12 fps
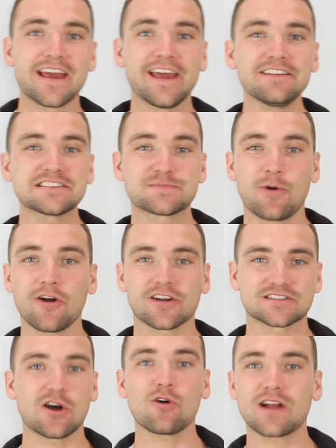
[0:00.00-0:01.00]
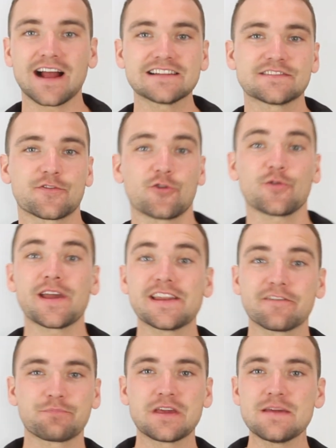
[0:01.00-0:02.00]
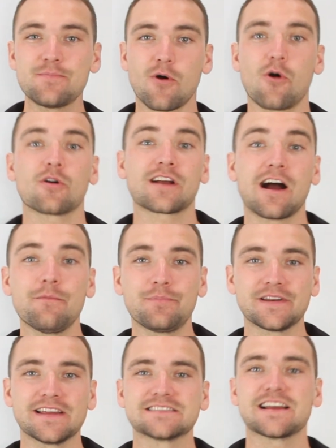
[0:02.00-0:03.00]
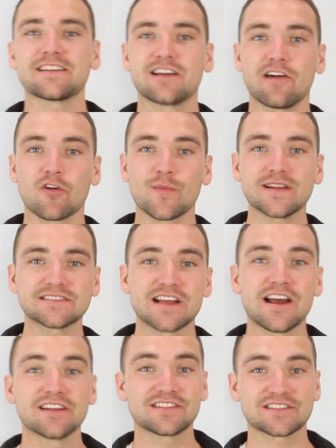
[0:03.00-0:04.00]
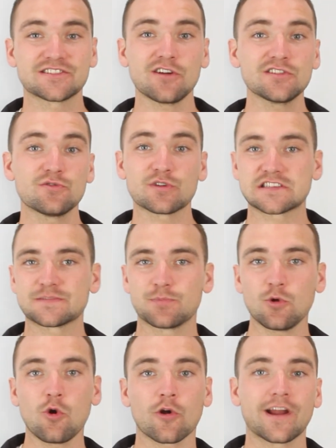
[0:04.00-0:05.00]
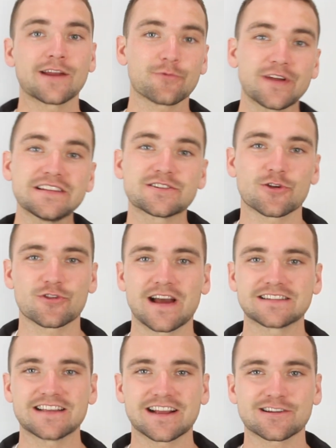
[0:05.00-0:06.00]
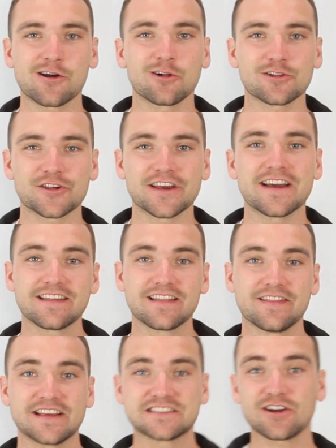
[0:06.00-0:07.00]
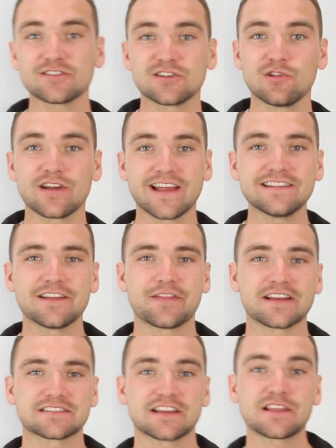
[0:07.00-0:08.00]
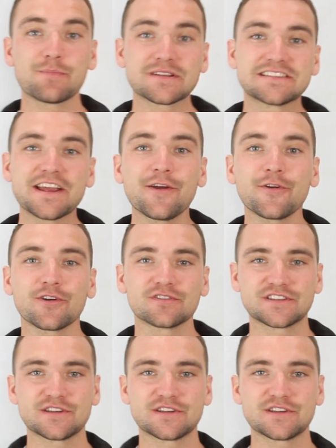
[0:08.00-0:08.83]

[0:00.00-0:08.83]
it sparks all kinds of creative people, companies, and governments to start to explore and research that technology they start to look into things like the materials